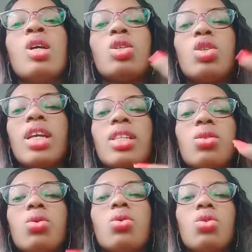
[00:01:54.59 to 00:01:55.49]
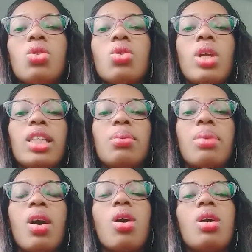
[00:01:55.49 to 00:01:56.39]
So you get to know those knowledge
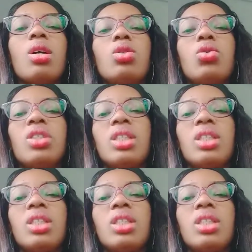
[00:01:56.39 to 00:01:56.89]
about those